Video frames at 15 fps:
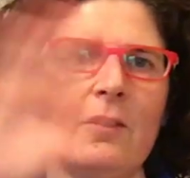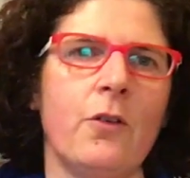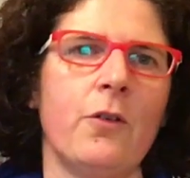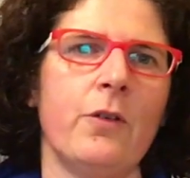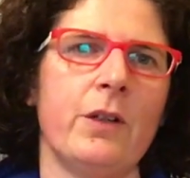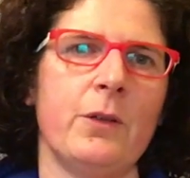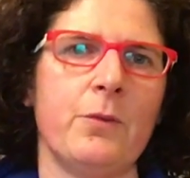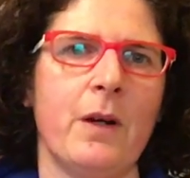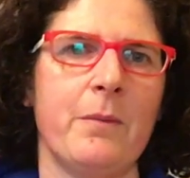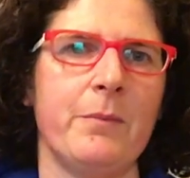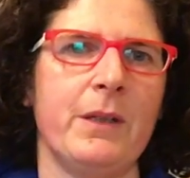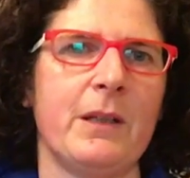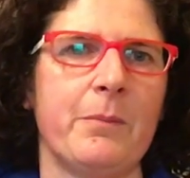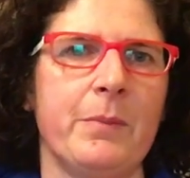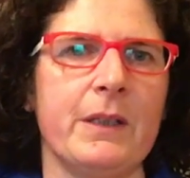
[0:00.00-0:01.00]
all in one
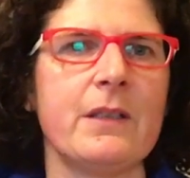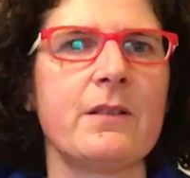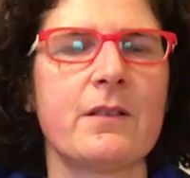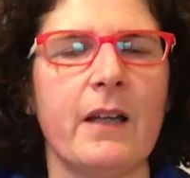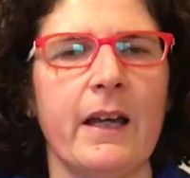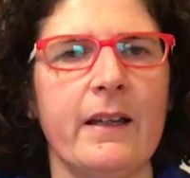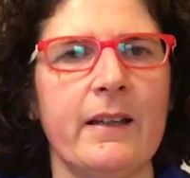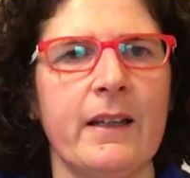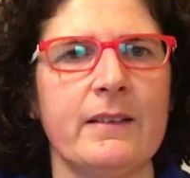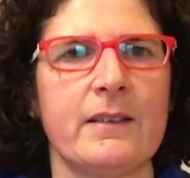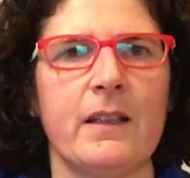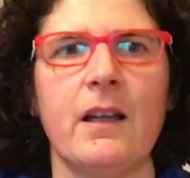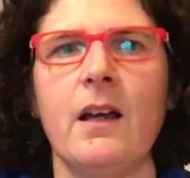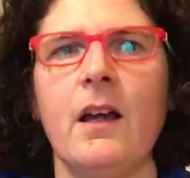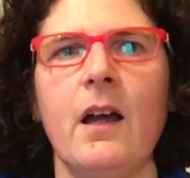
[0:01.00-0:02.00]
big piece and I
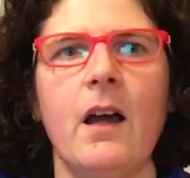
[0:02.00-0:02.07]
said